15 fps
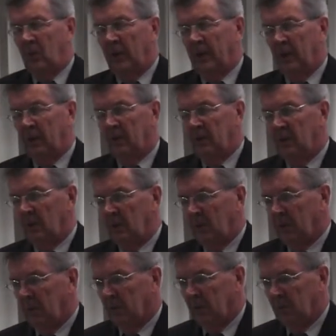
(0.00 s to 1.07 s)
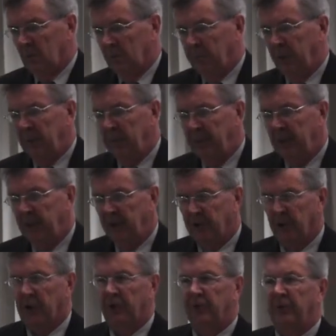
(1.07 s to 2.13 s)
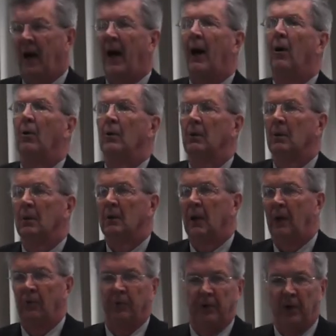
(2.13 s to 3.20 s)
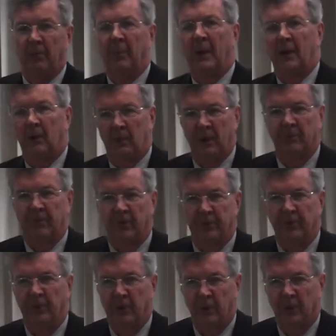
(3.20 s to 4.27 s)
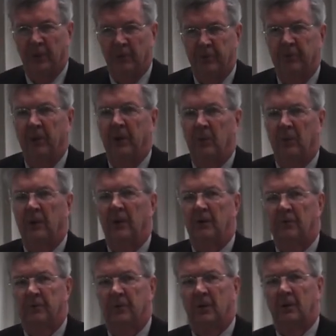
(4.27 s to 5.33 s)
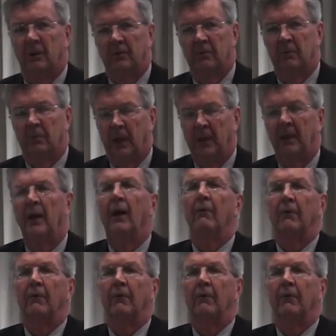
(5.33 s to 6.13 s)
where the BP took us out. I was there, by the way, for 31 straight weeks, so I did